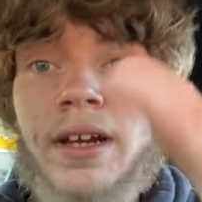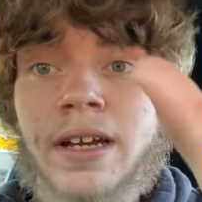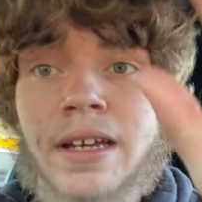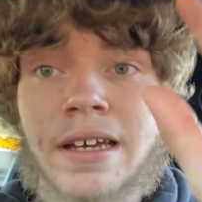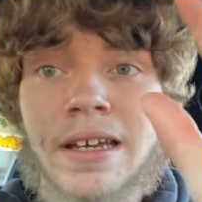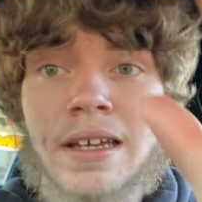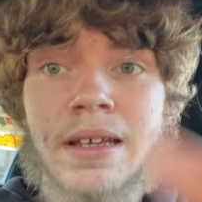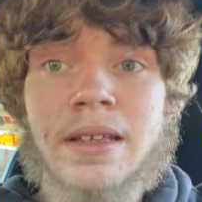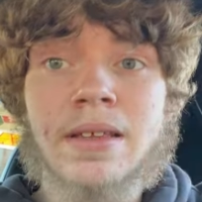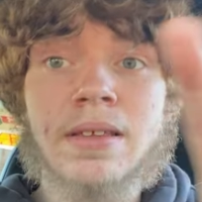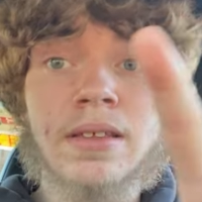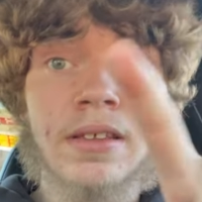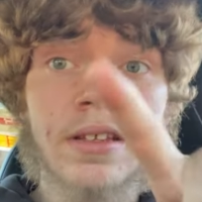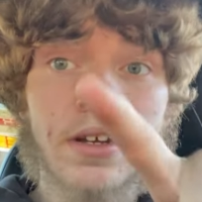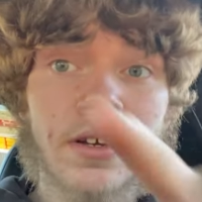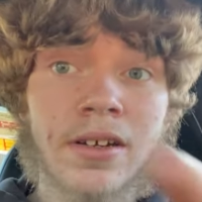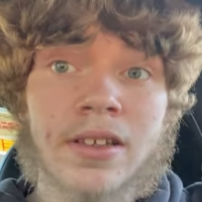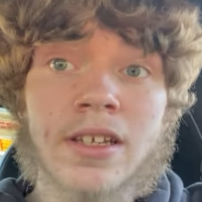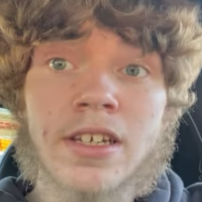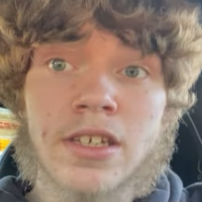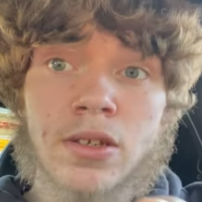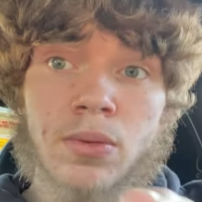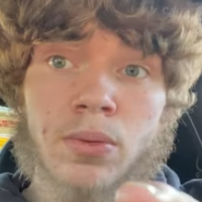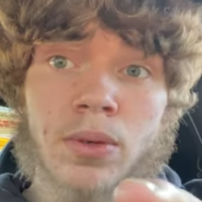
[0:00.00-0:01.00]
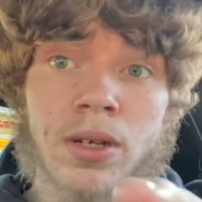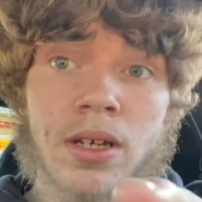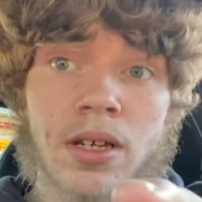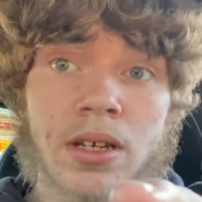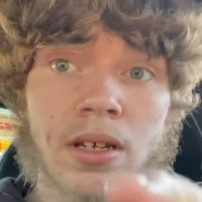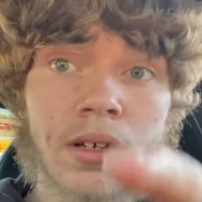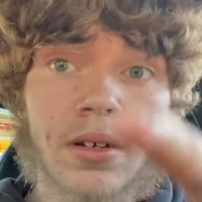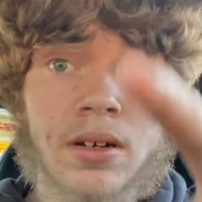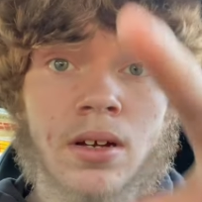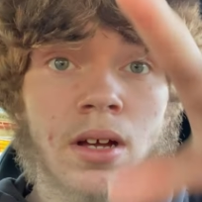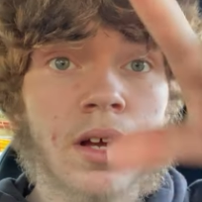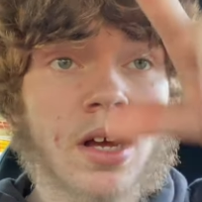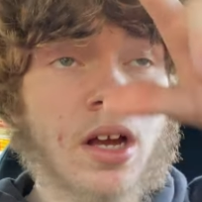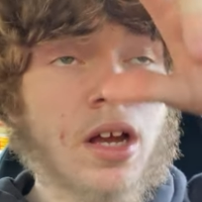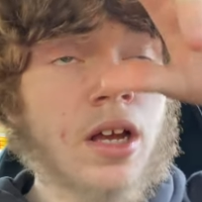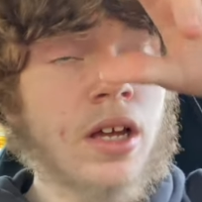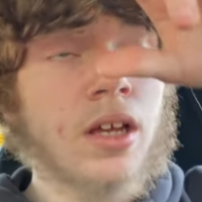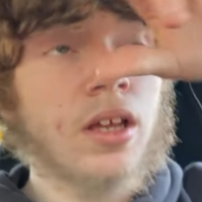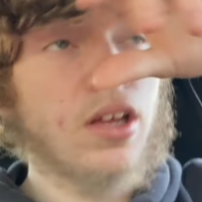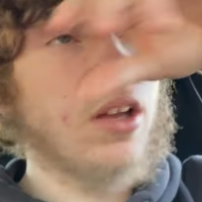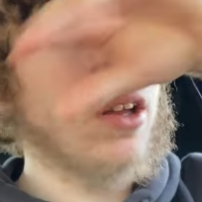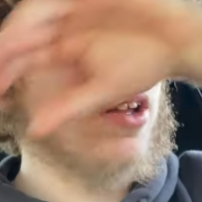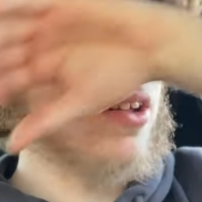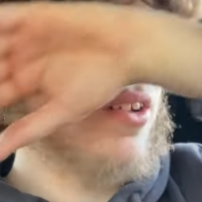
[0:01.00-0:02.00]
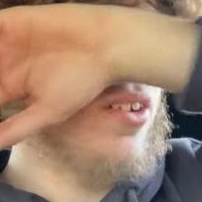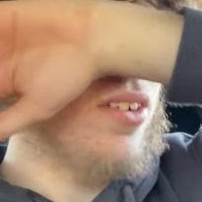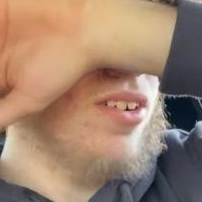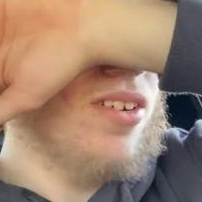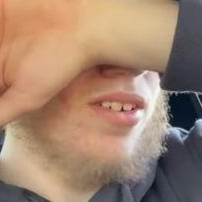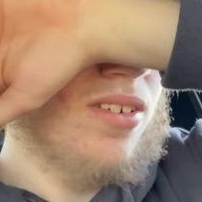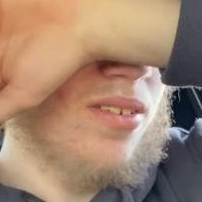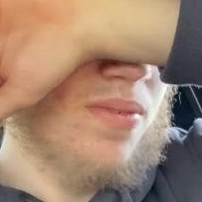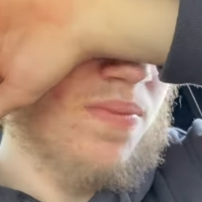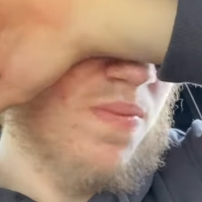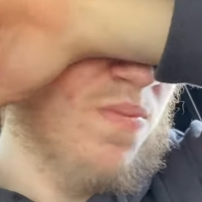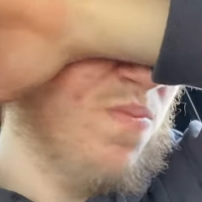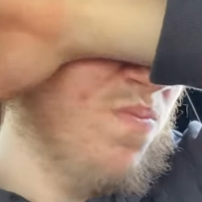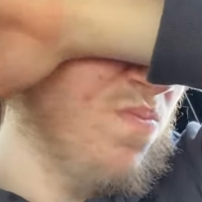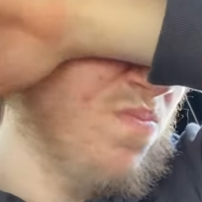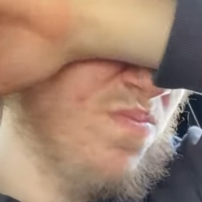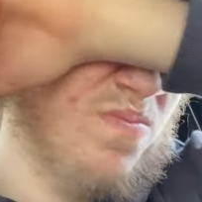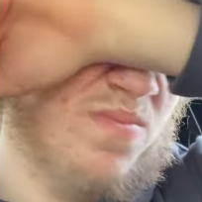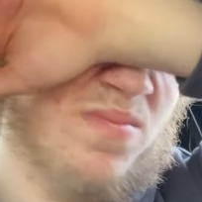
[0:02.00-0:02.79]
get it done this week. Um,